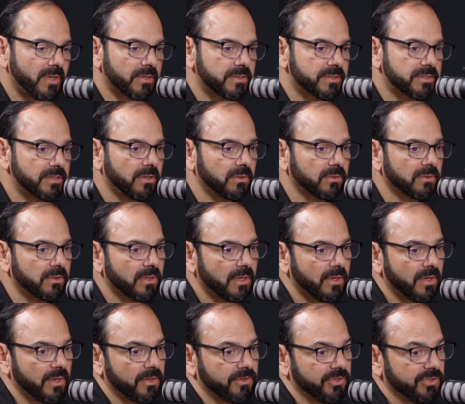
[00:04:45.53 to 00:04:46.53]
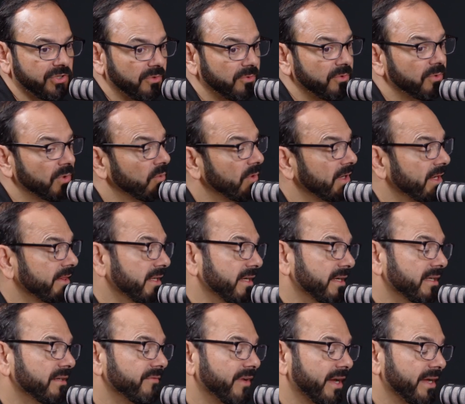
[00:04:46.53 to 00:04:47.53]
So you were one of the
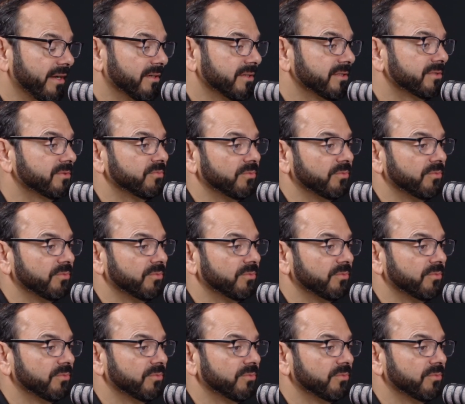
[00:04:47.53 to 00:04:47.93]
innovators